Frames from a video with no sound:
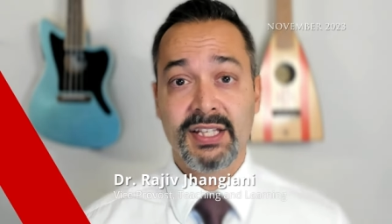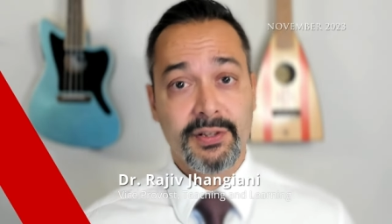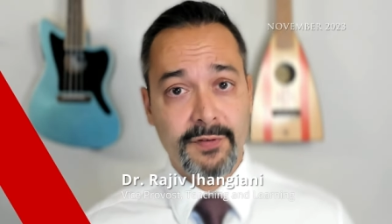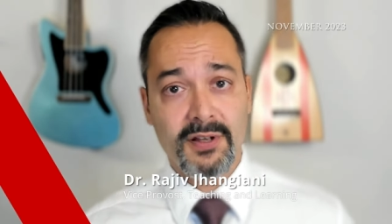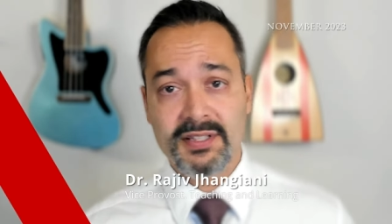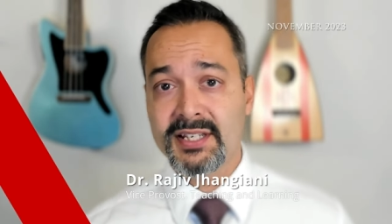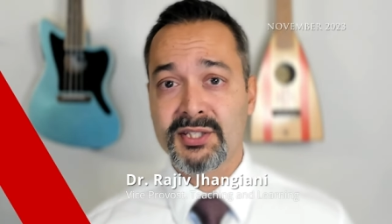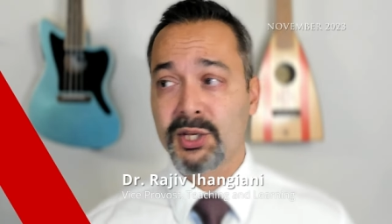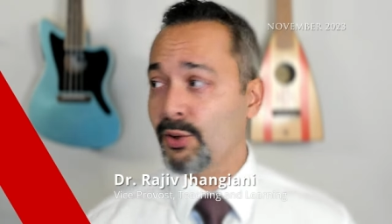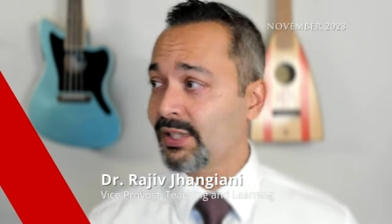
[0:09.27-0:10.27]
The first is
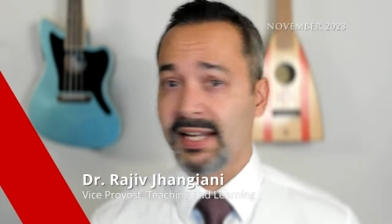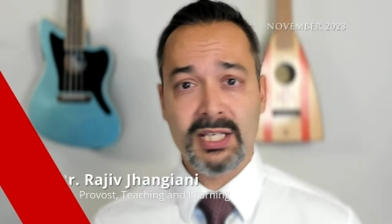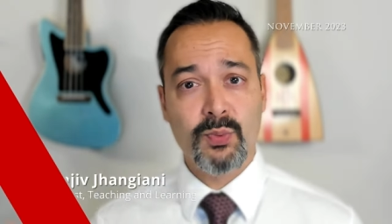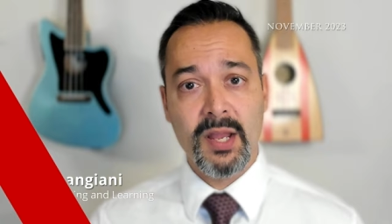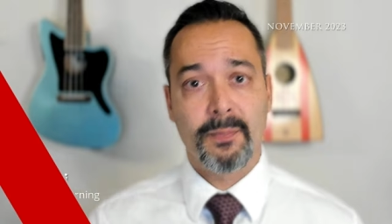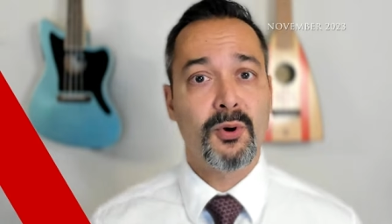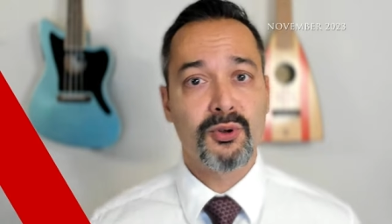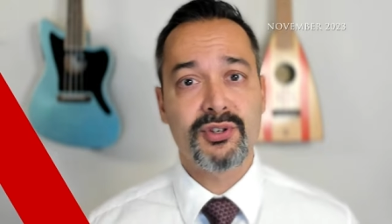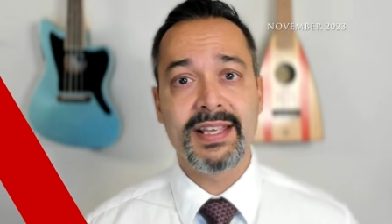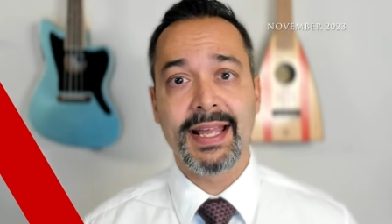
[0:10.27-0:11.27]
to note that as we
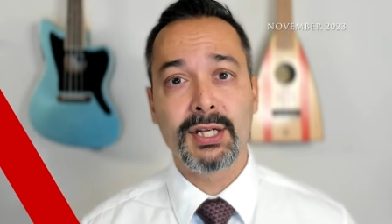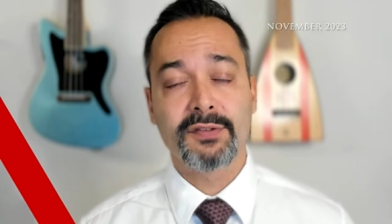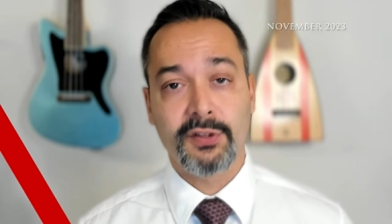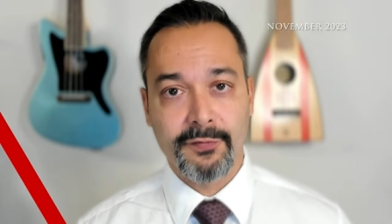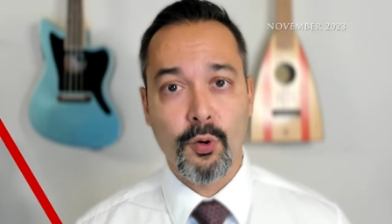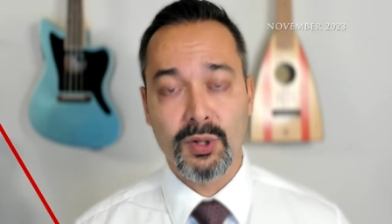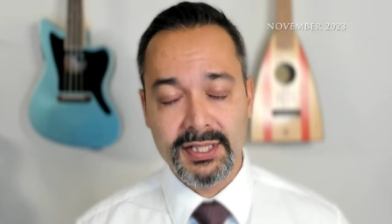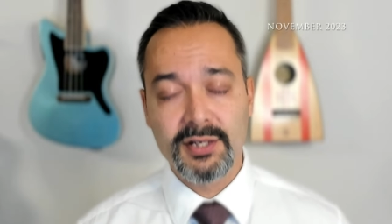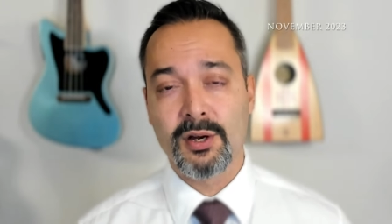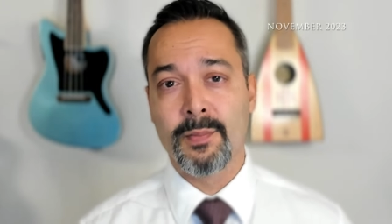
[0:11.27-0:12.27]
approach the end of the fall
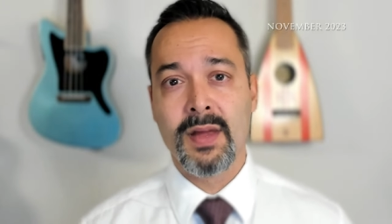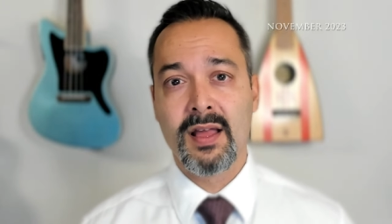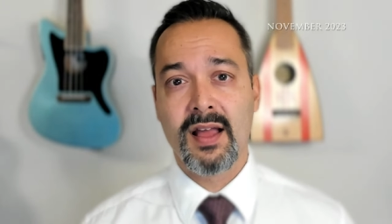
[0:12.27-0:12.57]
term,